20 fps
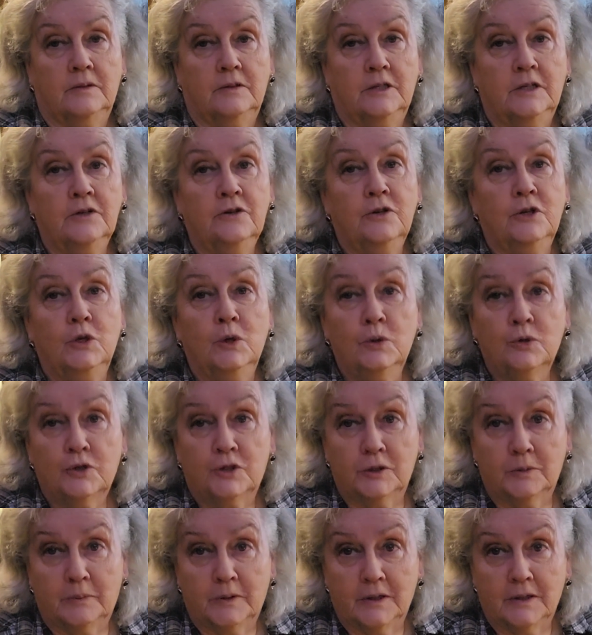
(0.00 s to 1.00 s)
Didn't
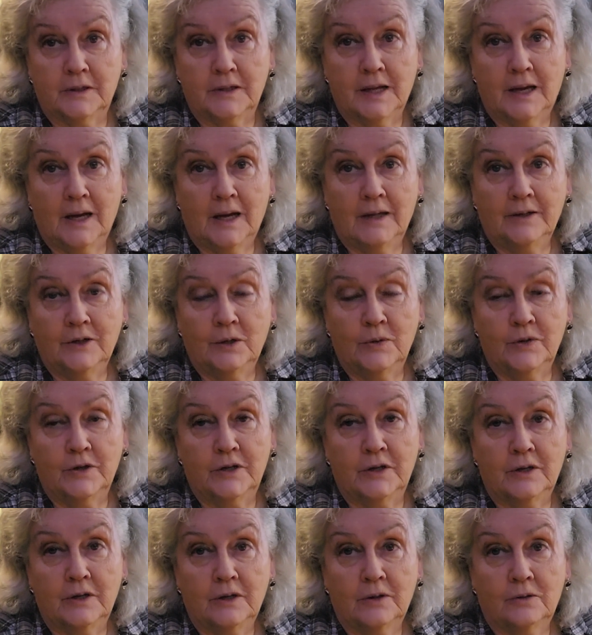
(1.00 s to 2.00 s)
used to be. Now I know
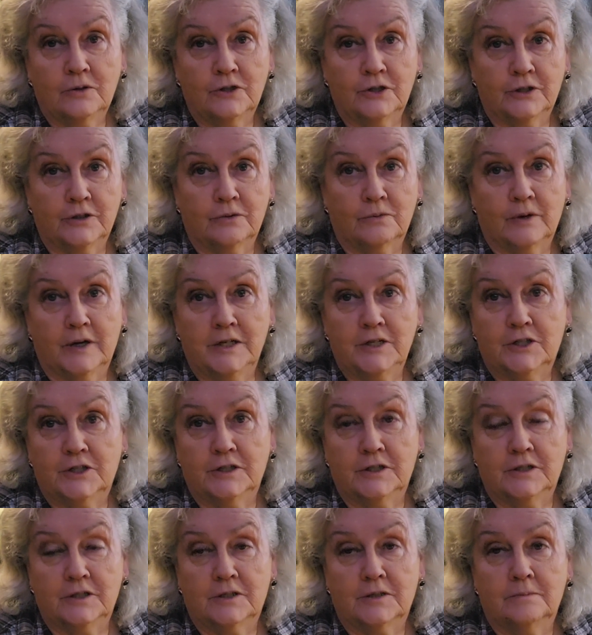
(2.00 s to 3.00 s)
the younger
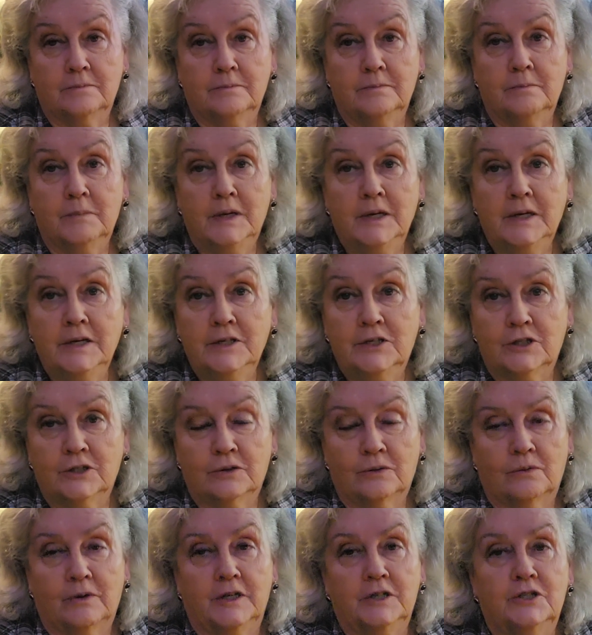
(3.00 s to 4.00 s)
generation is me
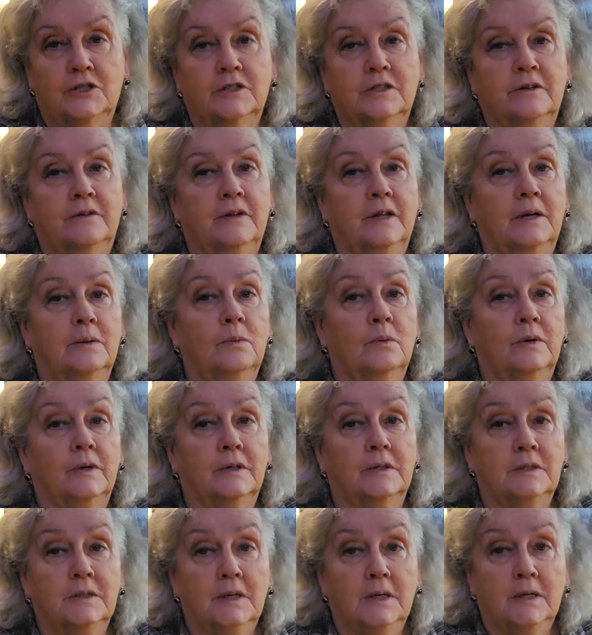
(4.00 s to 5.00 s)
generation, and they
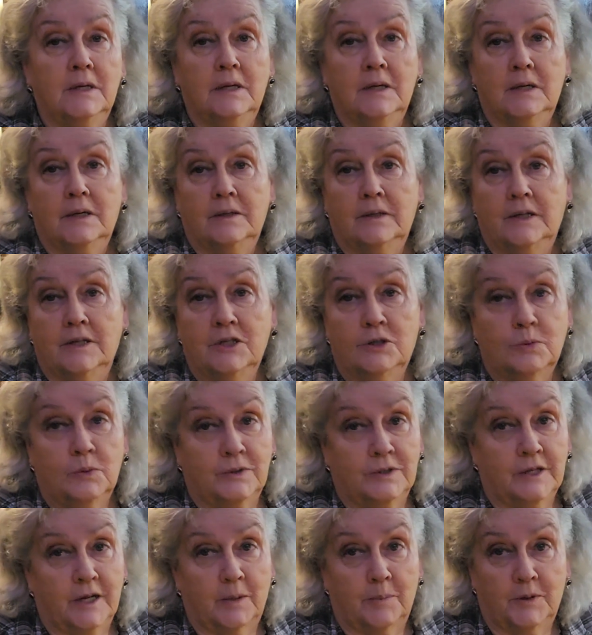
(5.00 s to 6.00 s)
just
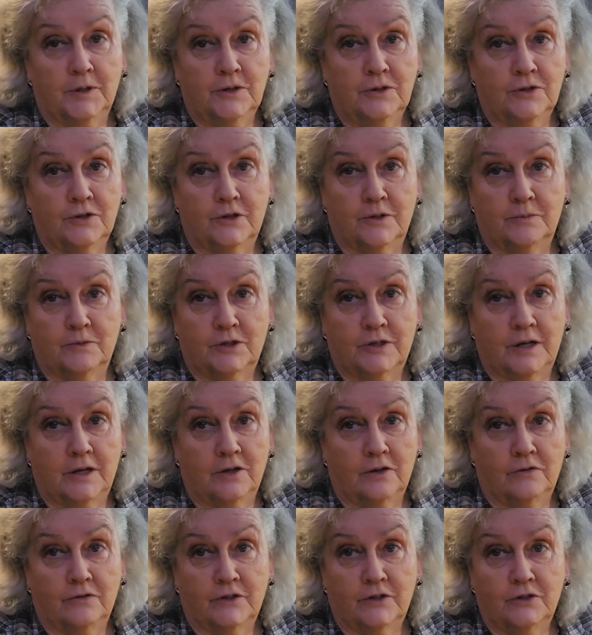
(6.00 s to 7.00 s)
want to take pictures of
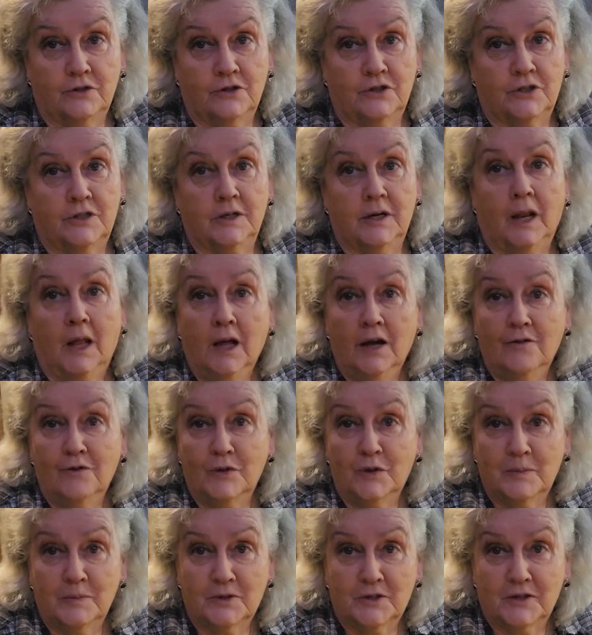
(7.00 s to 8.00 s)
themselves. They're just in love
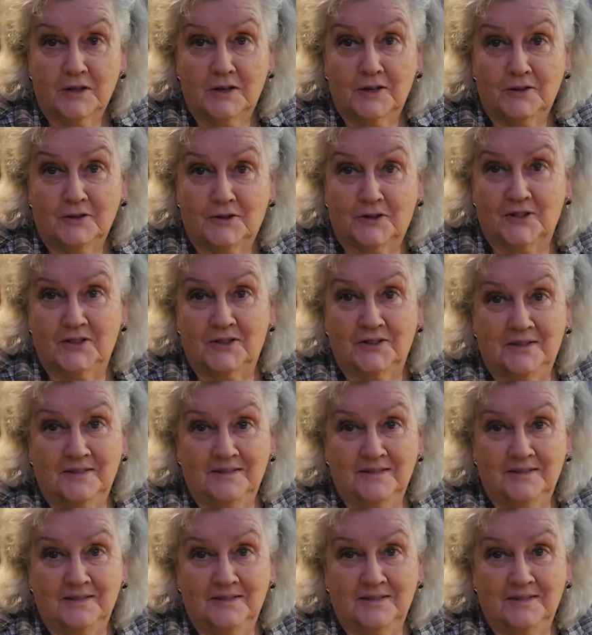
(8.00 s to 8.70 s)
with themselves.